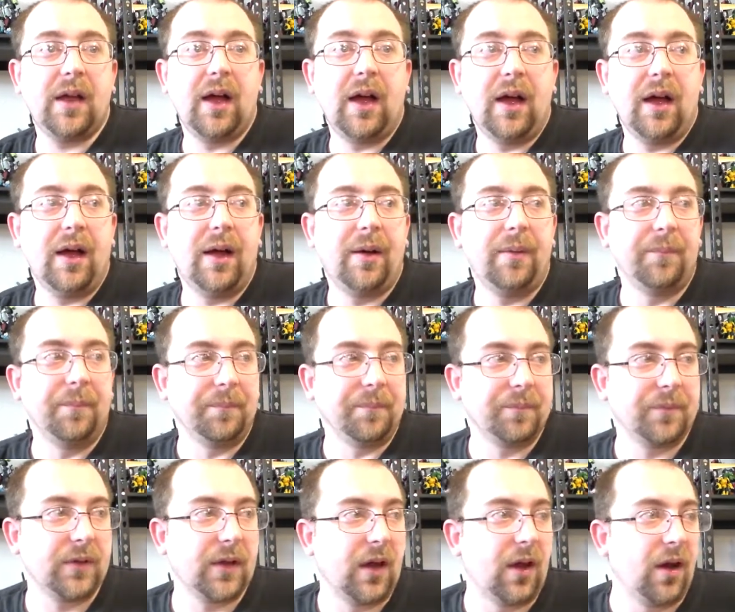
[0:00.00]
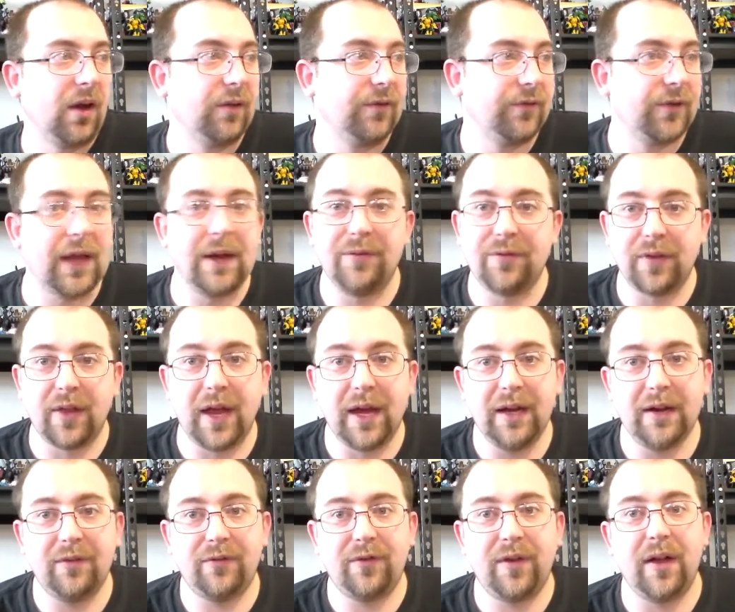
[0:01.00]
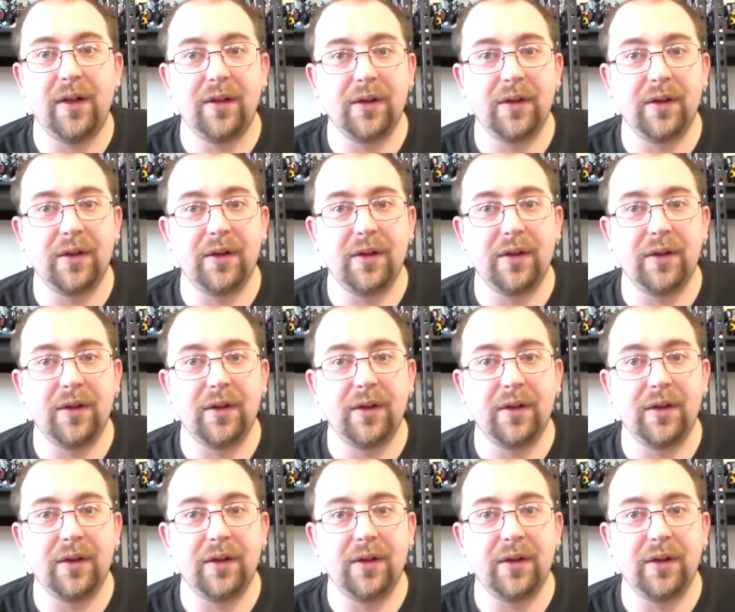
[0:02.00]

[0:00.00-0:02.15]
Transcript: Um, our flight for life